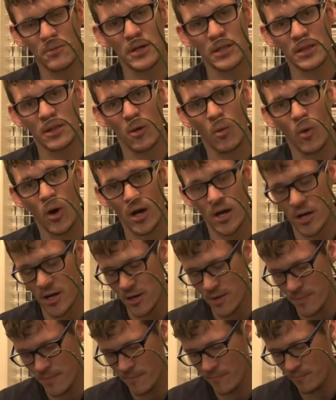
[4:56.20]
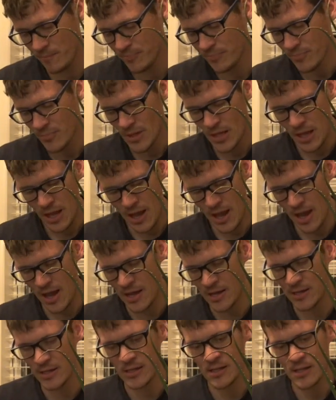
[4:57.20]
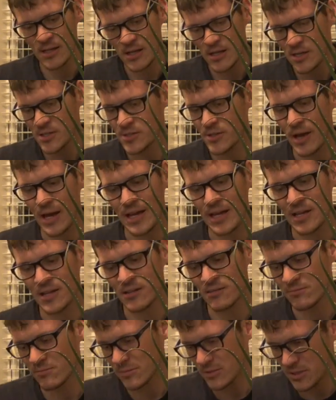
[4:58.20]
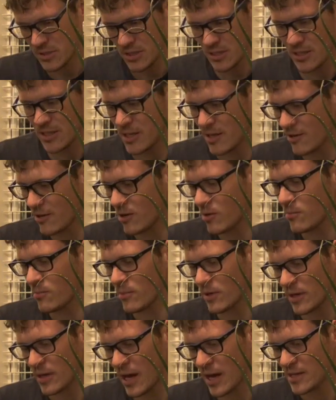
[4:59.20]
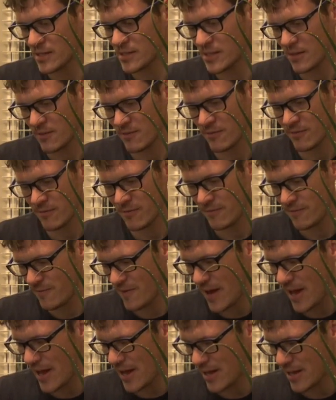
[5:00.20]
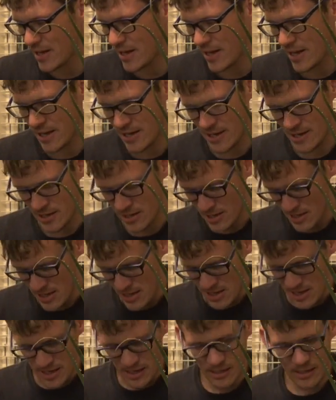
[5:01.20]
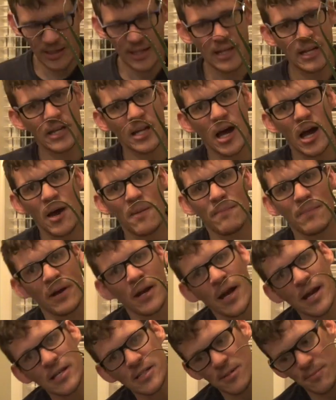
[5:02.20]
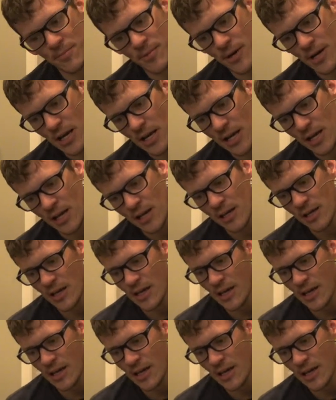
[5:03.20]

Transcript: with the water, and so I can get them nice and fed and cleaned up and nice and pretty